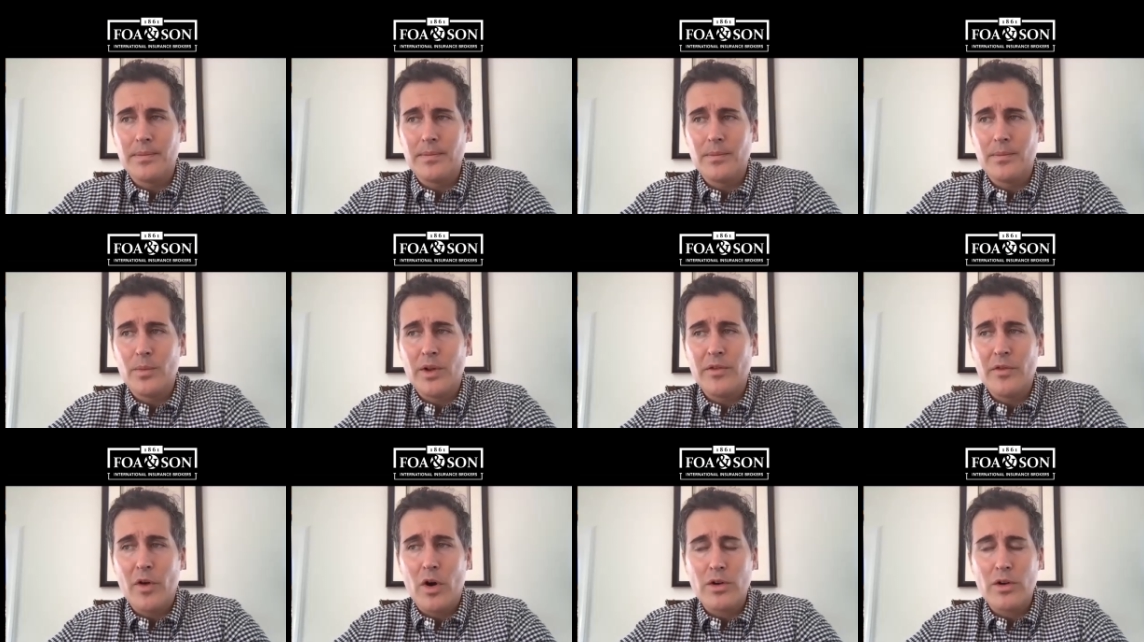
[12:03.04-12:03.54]

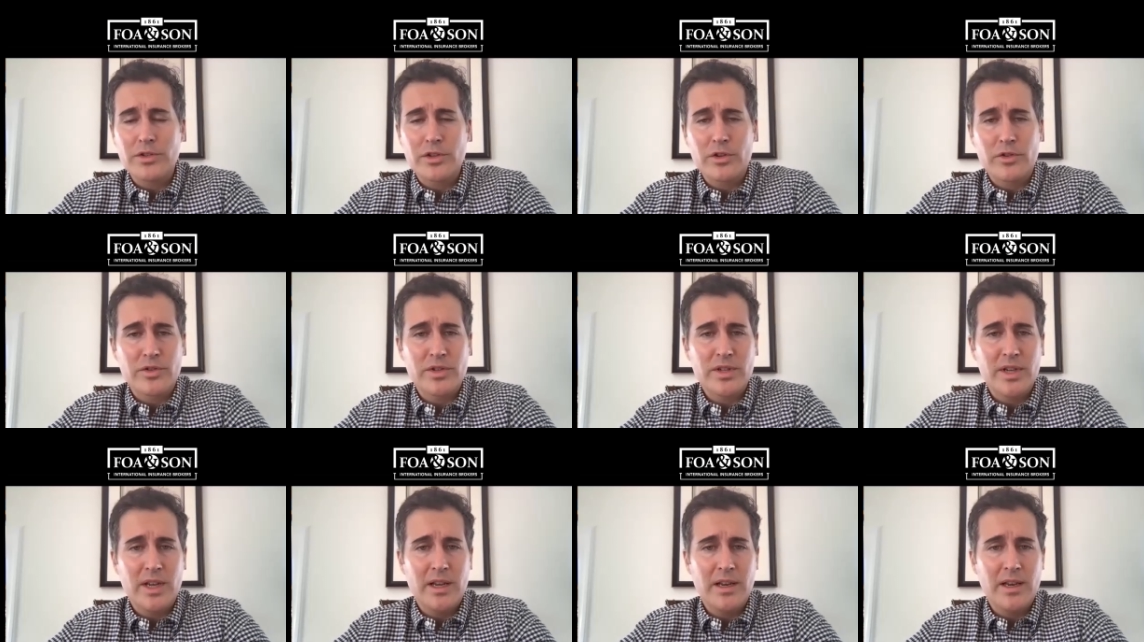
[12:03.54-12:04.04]
We've also
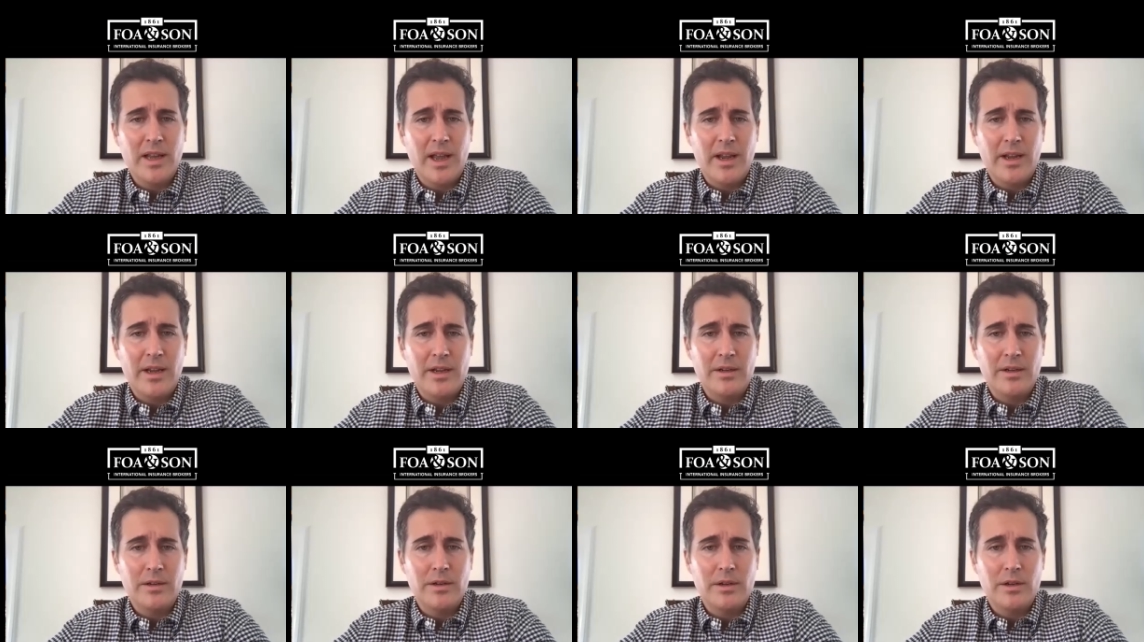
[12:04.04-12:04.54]
seen
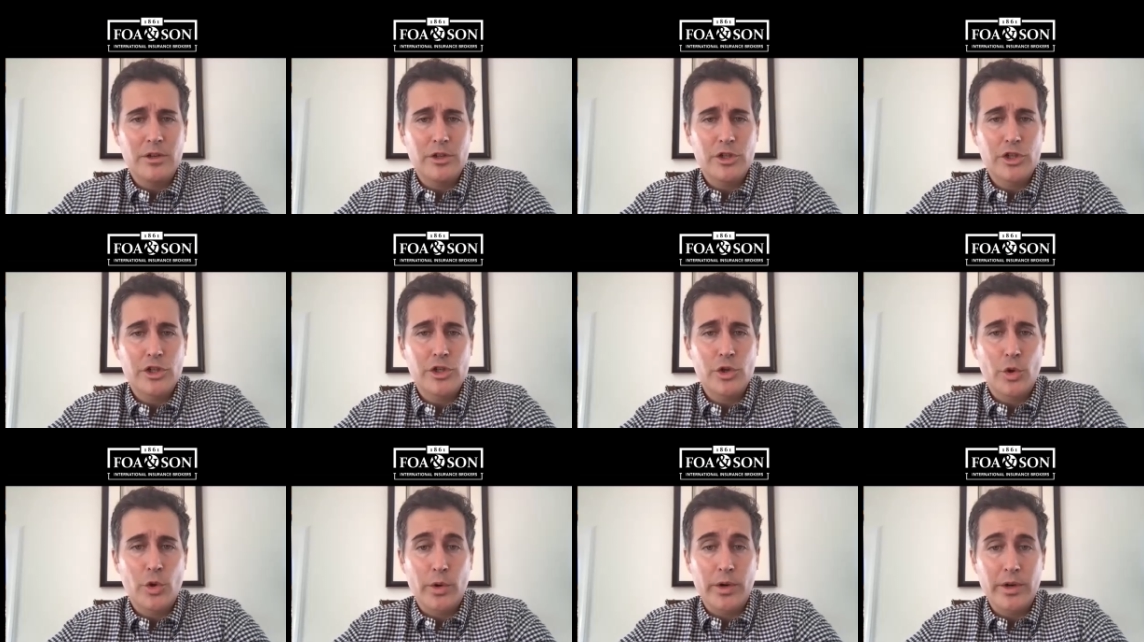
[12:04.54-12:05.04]
a
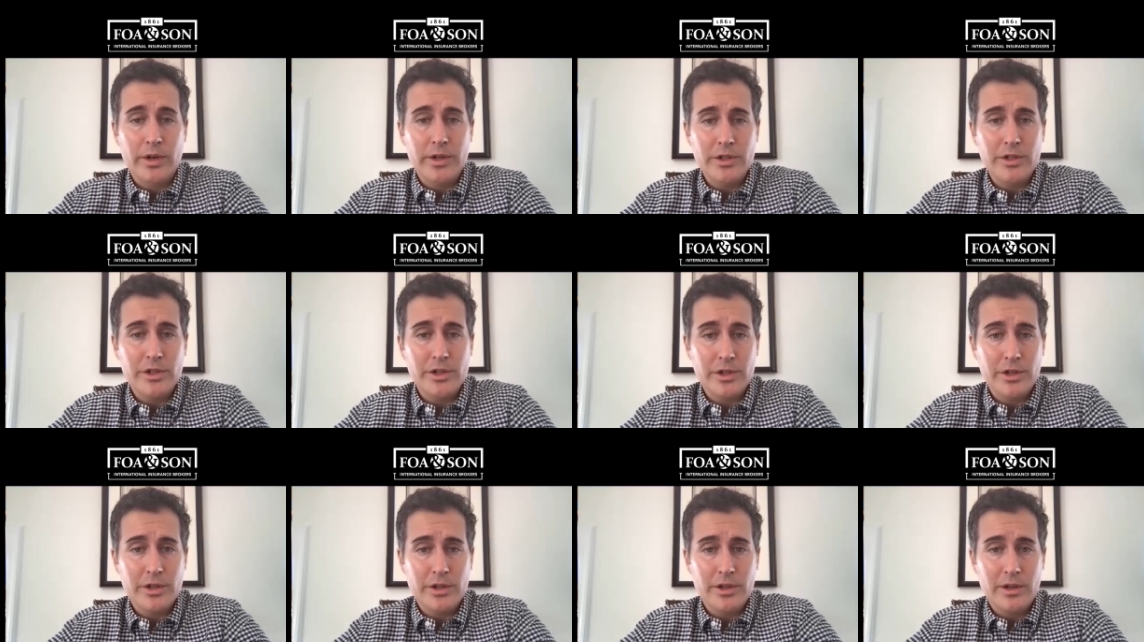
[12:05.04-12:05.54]

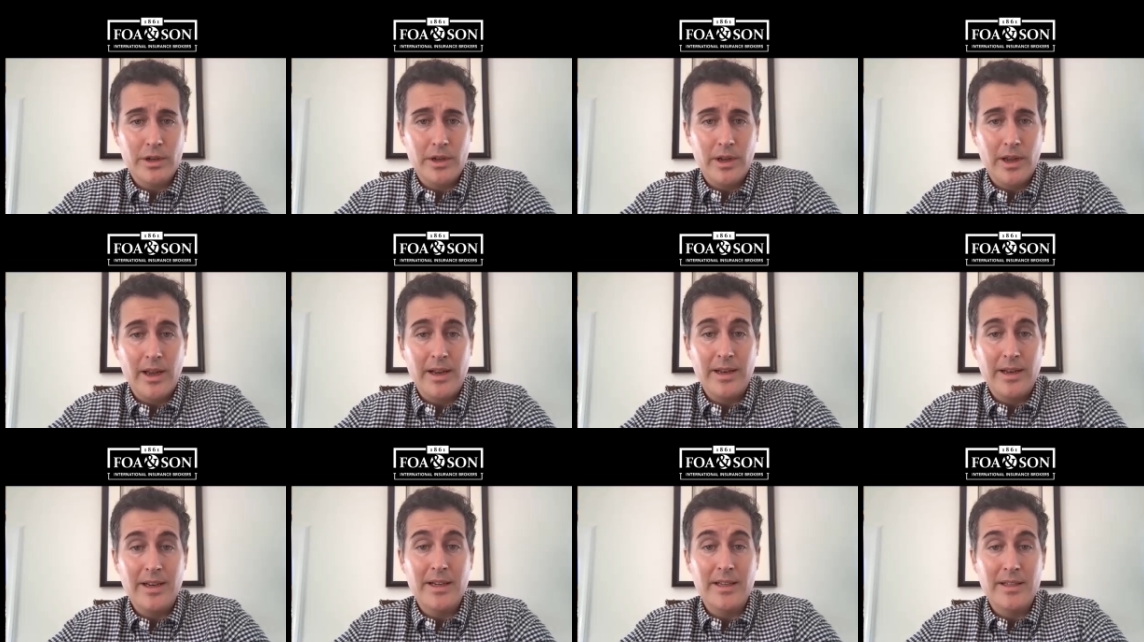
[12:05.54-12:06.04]
shortage
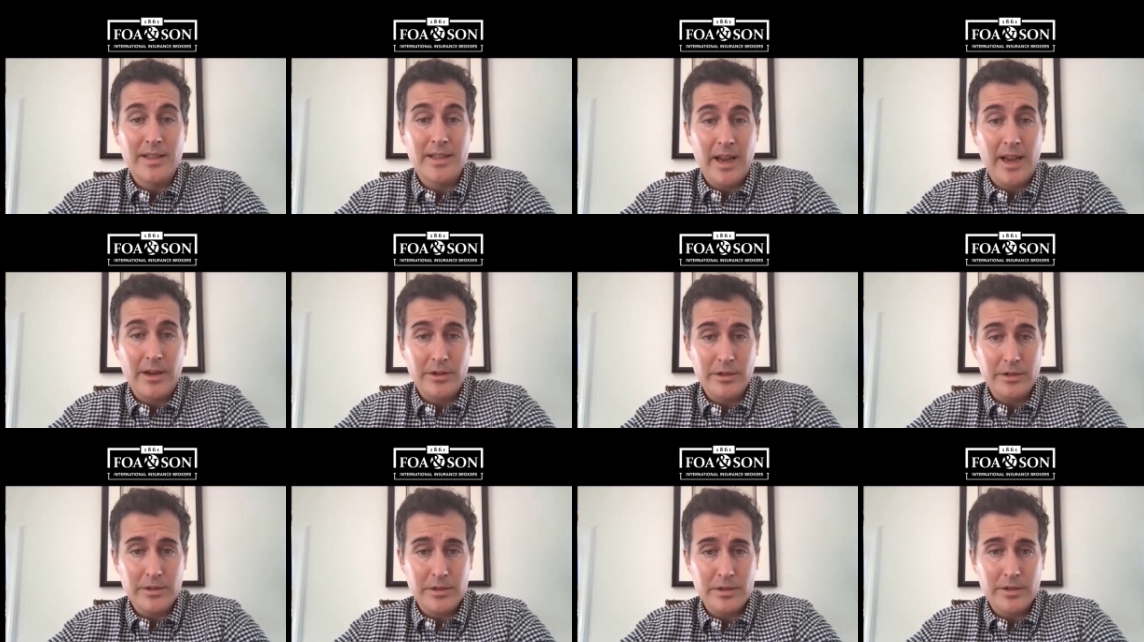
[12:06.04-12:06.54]
in
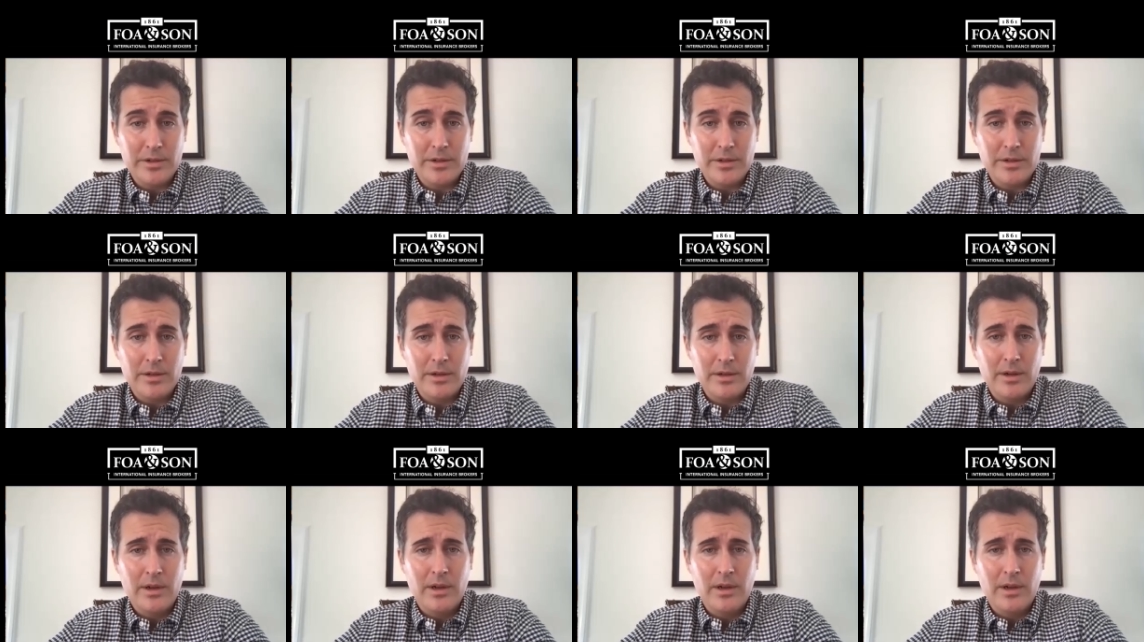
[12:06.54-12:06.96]
containers.